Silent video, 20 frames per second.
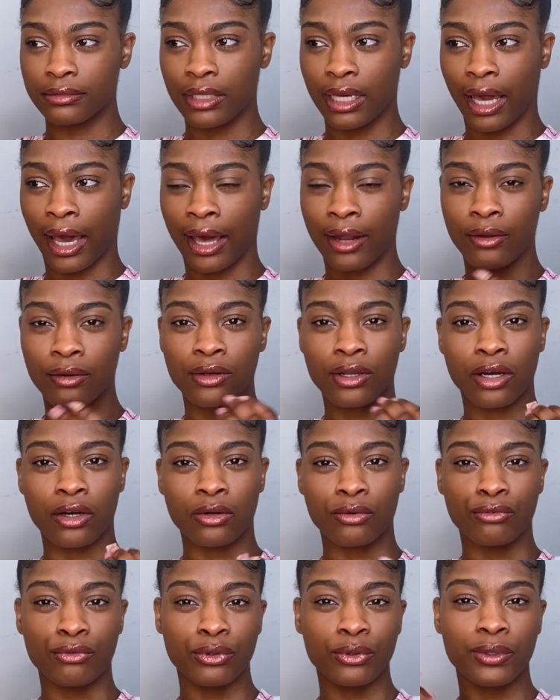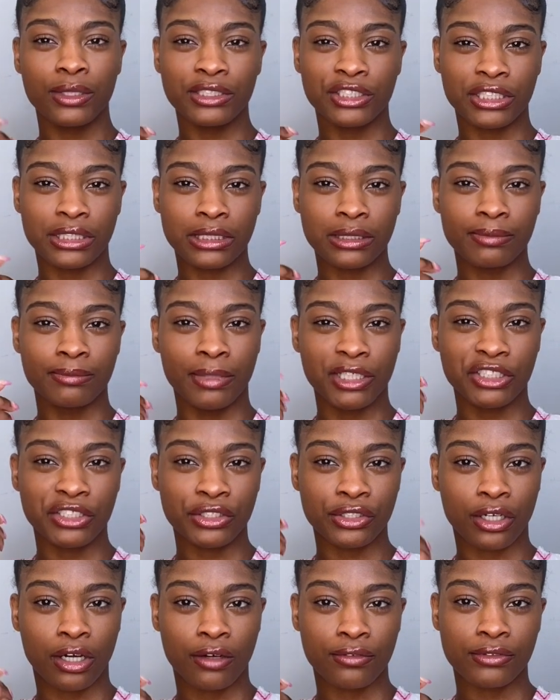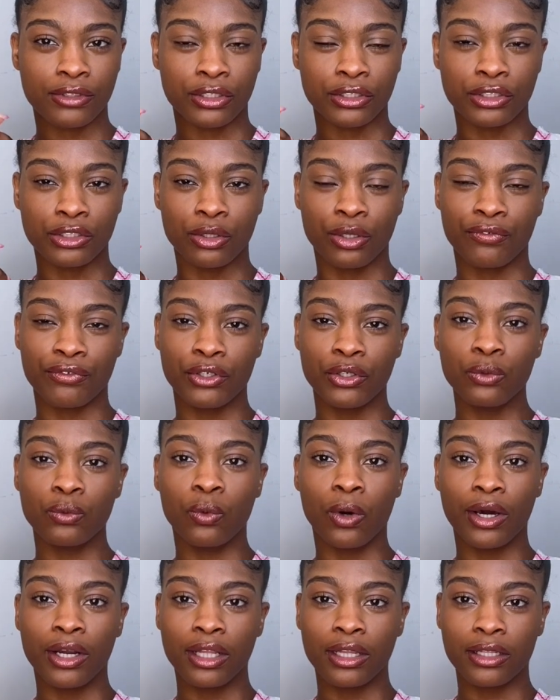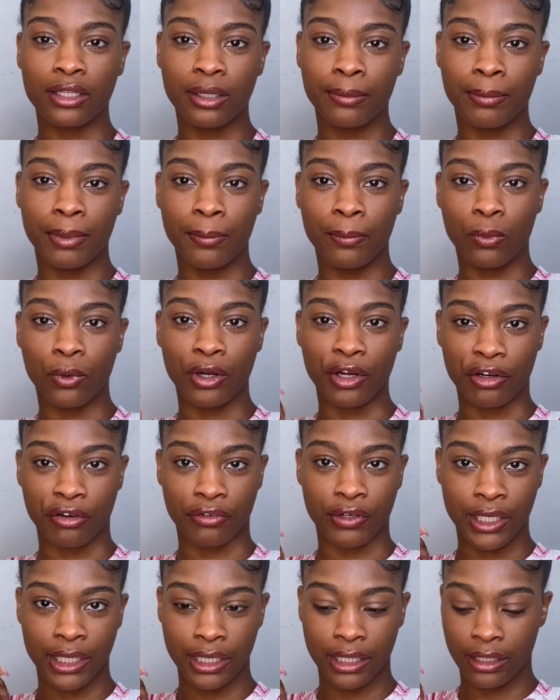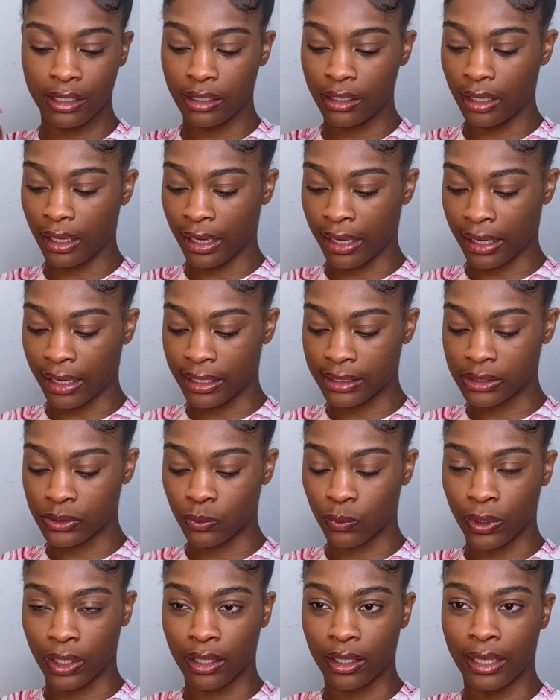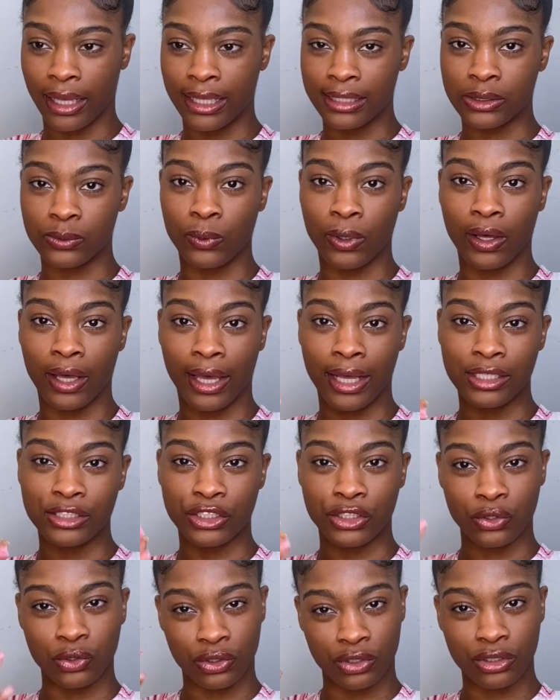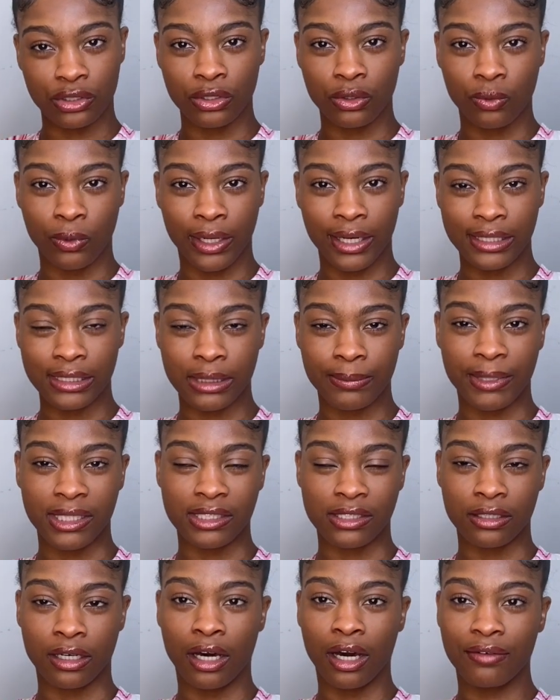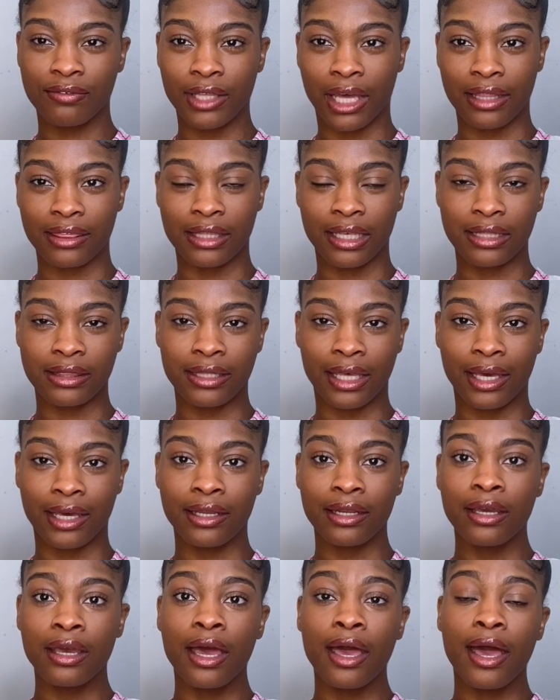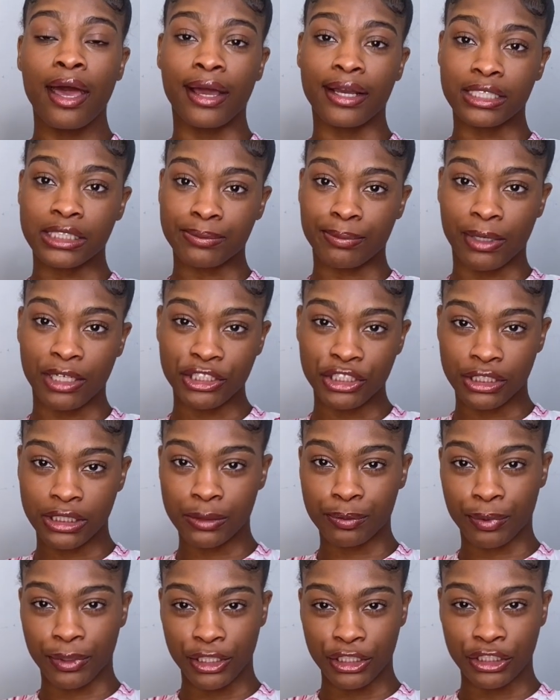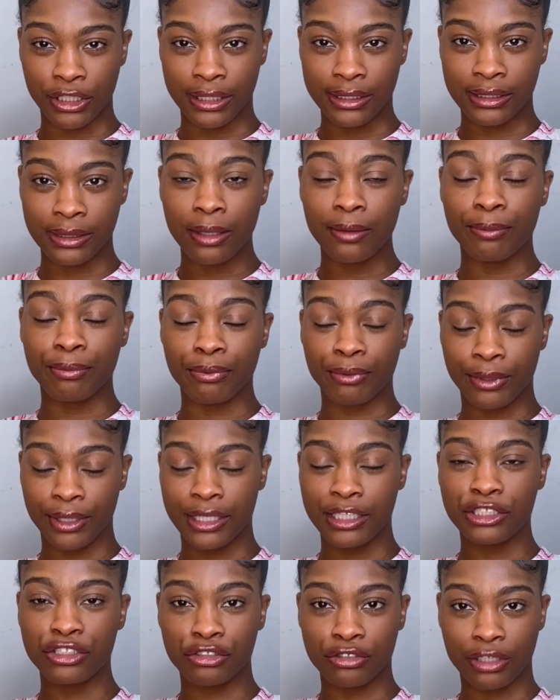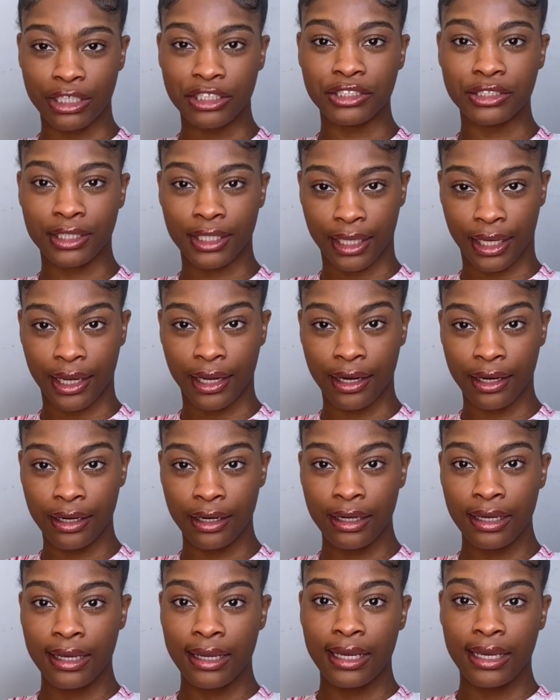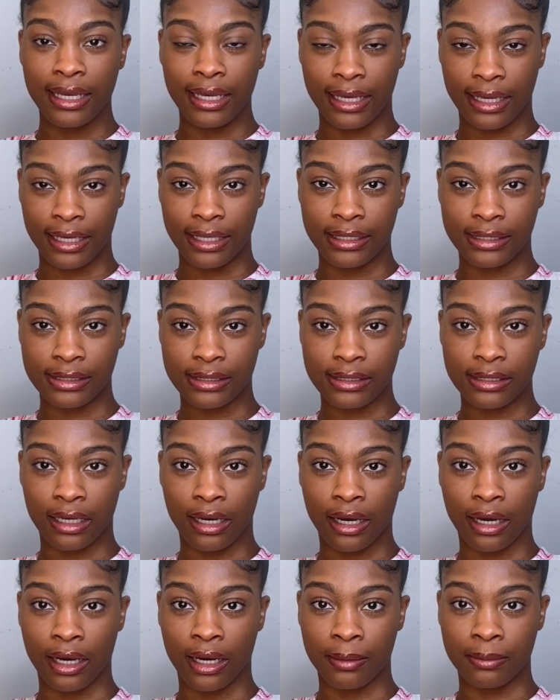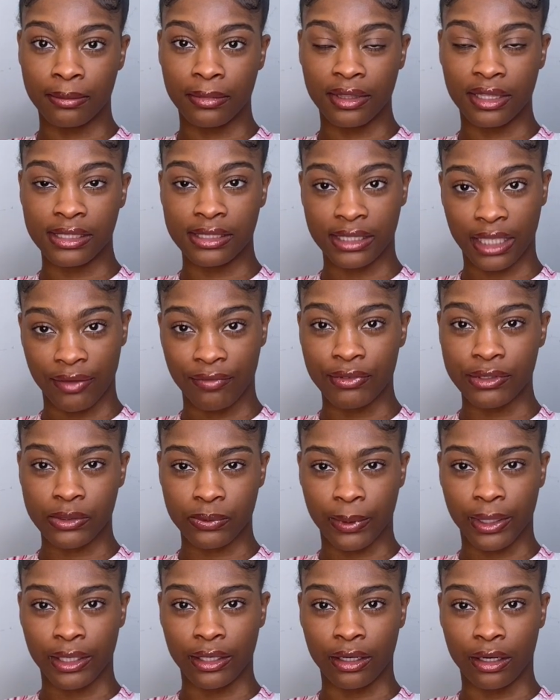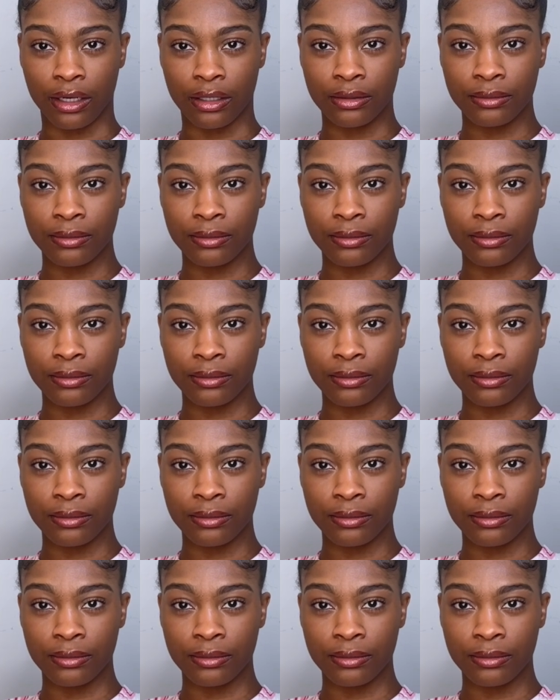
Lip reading: I don't know, Rua is just much softer. So if you want a little bit more grit and as well as you still want it to be soft, I think that Expressions pre-stretched hair is the safest way to go.